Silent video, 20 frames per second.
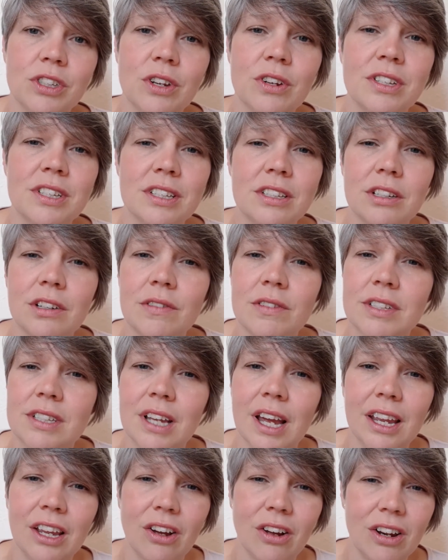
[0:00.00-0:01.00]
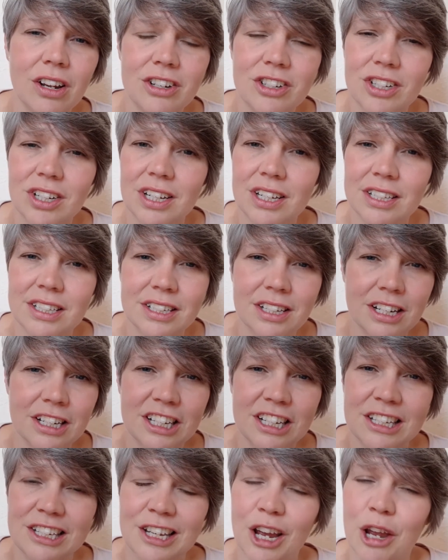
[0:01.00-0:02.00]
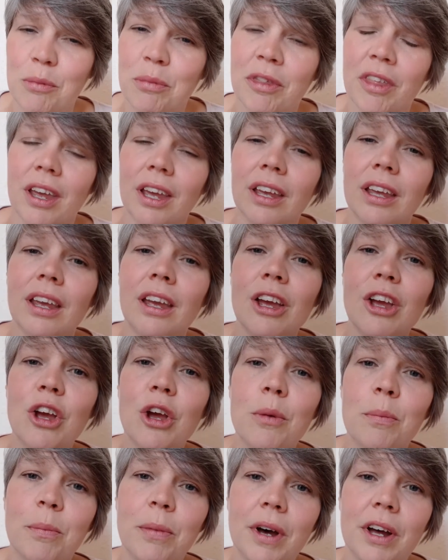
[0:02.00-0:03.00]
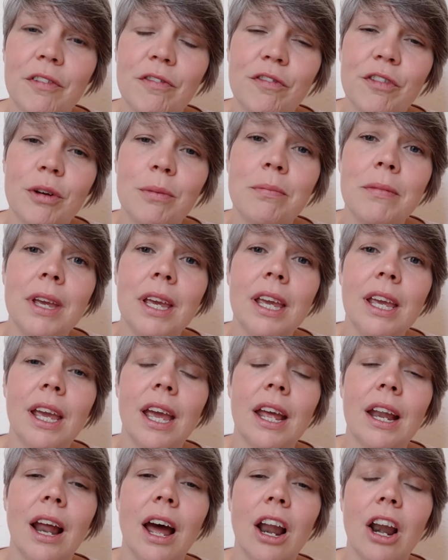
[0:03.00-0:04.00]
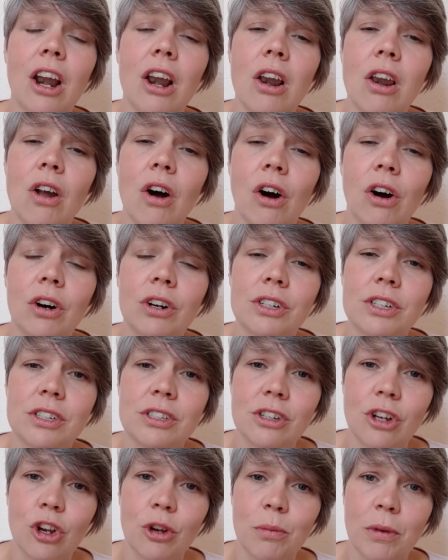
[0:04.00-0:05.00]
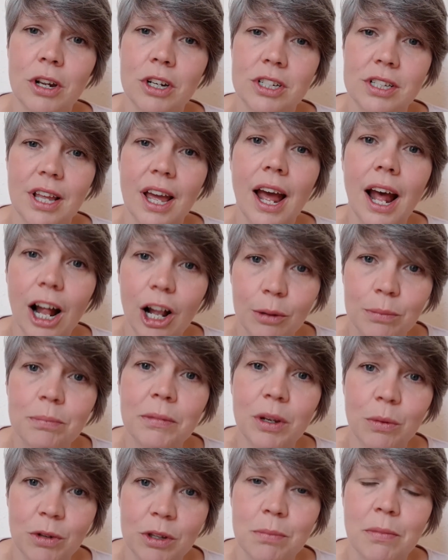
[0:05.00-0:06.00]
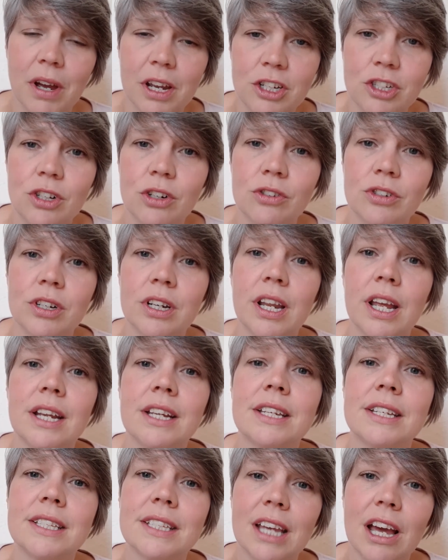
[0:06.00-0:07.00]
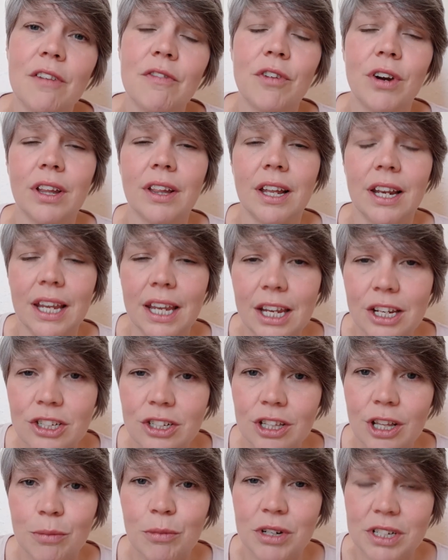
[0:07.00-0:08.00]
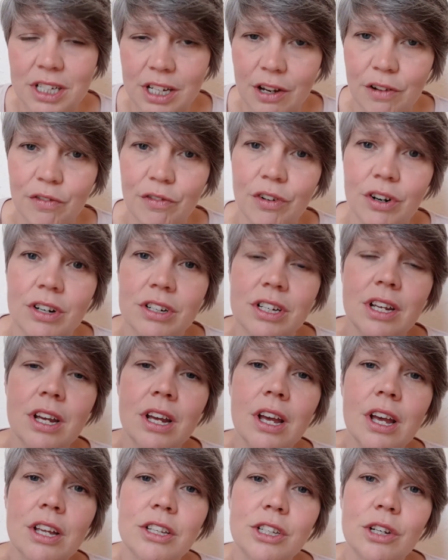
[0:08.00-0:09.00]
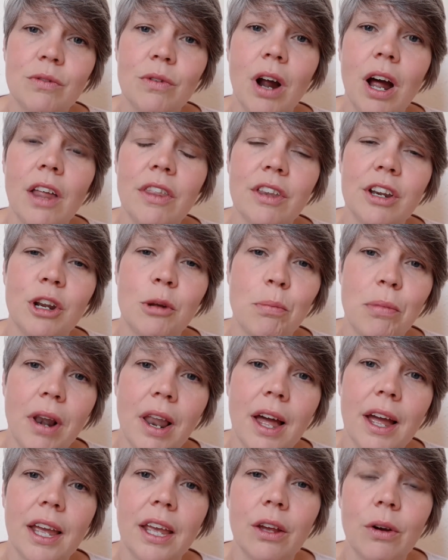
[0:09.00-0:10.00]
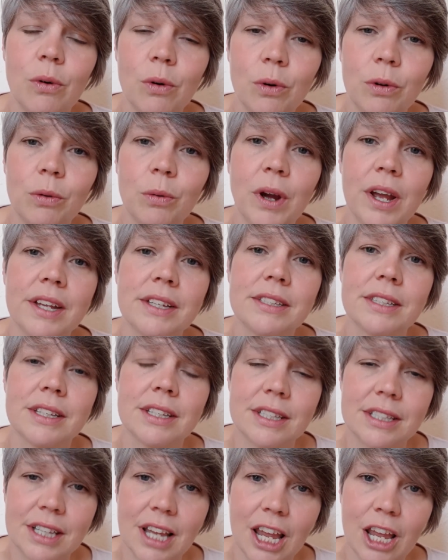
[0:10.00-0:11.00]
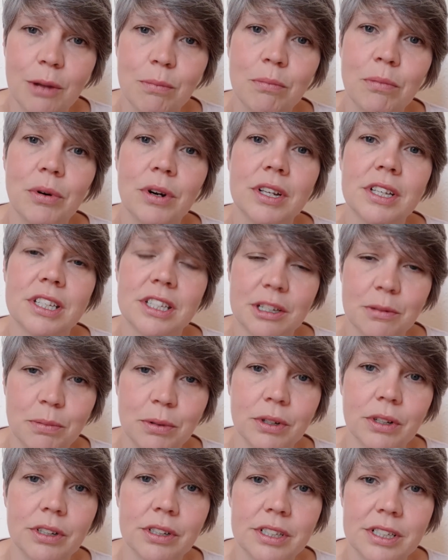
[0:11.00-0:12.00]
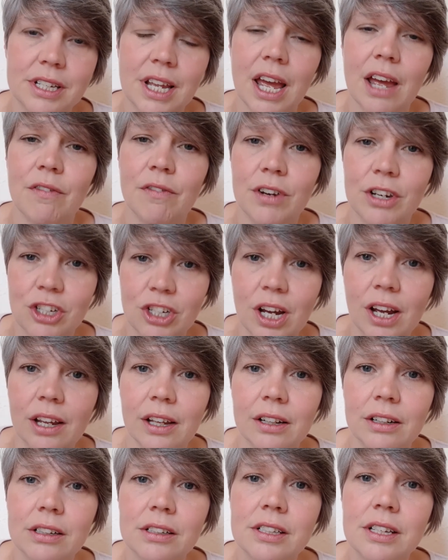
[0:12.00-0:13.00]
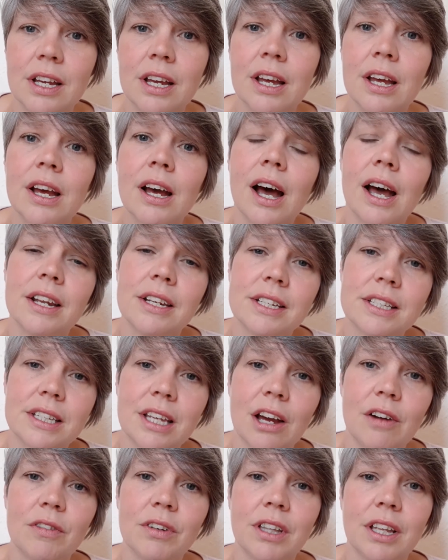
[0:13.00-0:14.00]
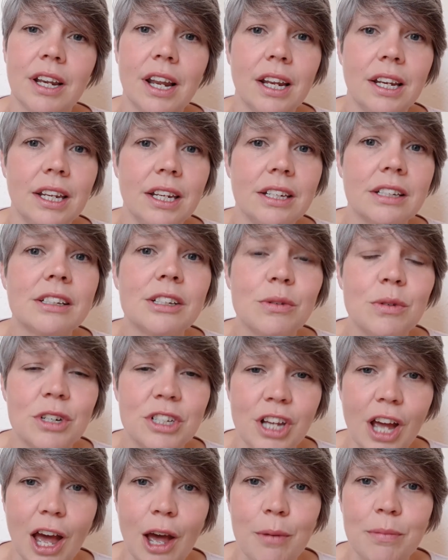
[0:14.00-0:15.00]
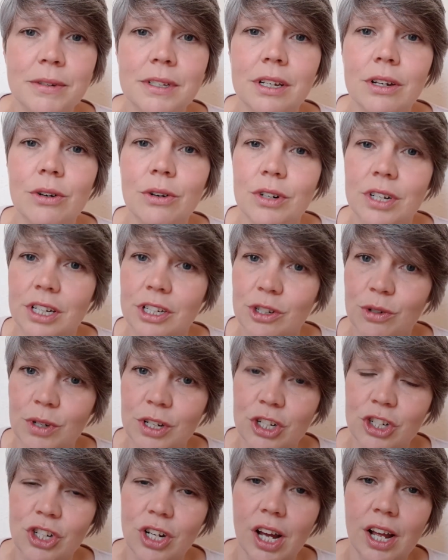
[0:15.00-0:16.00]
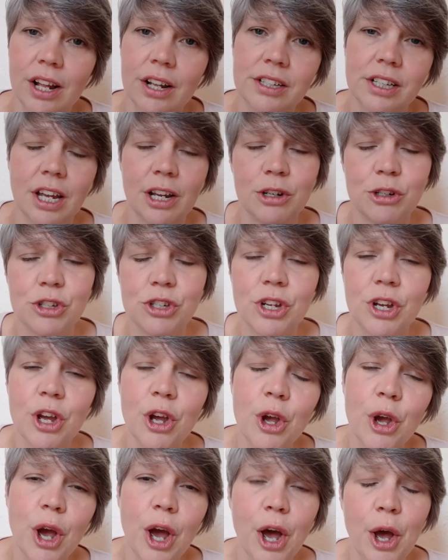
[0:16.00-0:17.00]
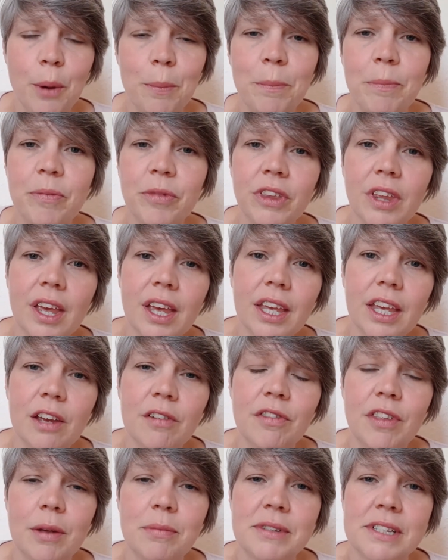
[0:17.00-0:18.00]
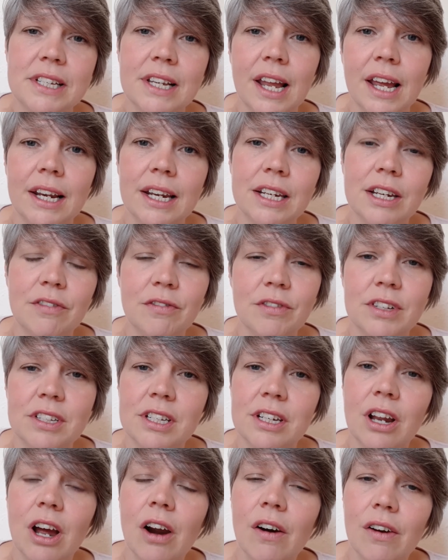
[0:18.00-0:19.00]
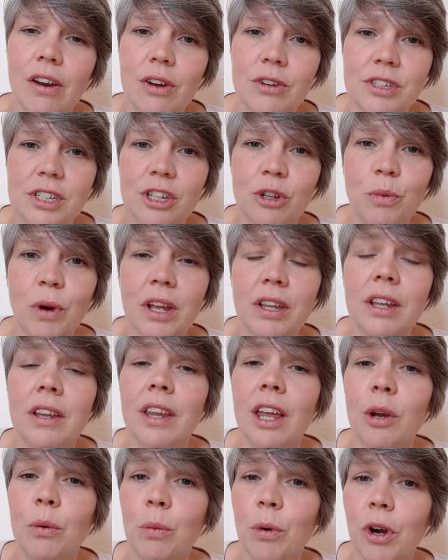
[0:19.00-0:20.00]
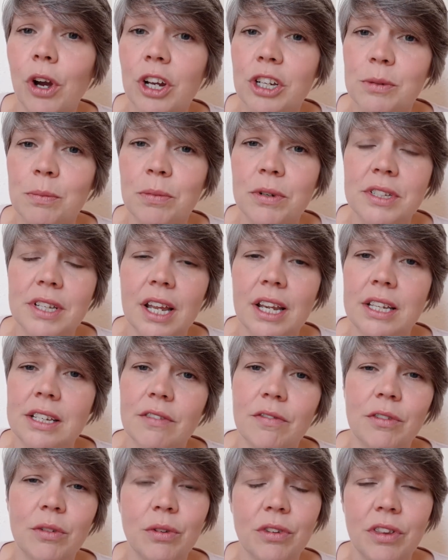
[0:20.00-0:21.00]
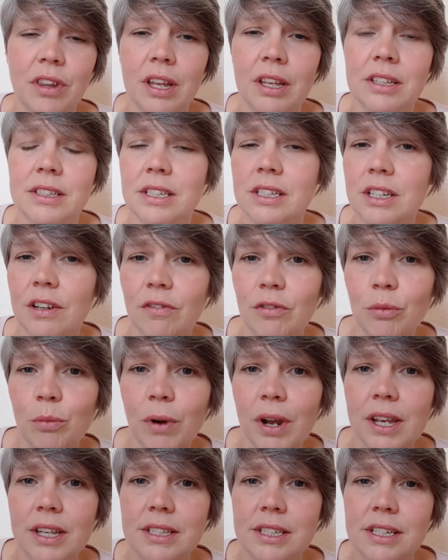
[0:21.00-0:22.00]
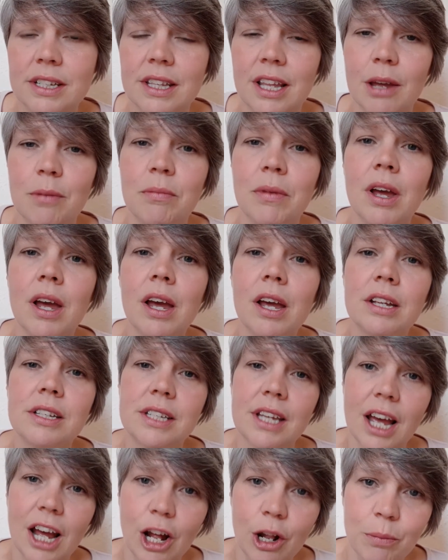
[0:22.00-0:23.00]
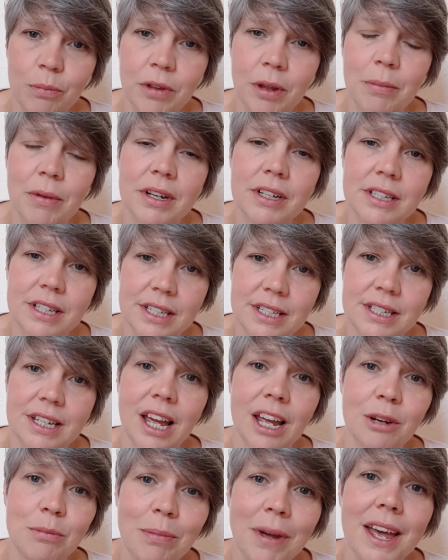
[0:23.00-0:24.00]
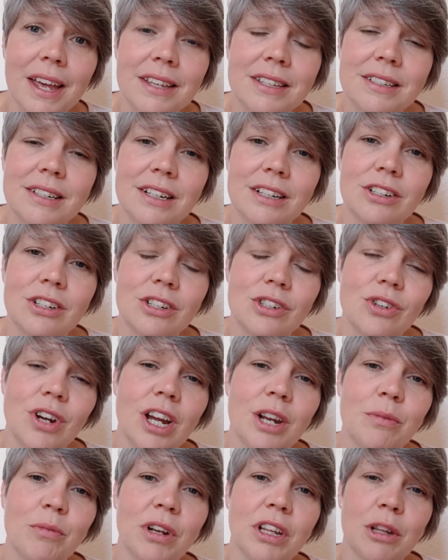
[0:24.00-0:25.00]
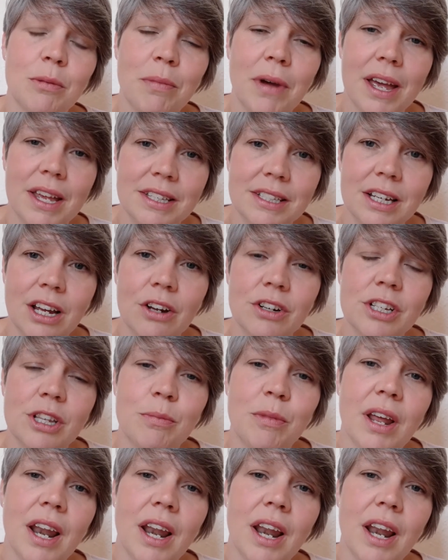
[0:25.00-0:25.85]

So it's a sort of psychology study type thing. But for me, it unlocked so much that helped me with my children in discovering that each of them are different. So rather than applying always the same principles to every child, I discovered that I needed to adapt according to each child and give them slightly different scenarios in the way that they work, to present different things in different ways to them, to help them understand best and to try and bring the best out of them.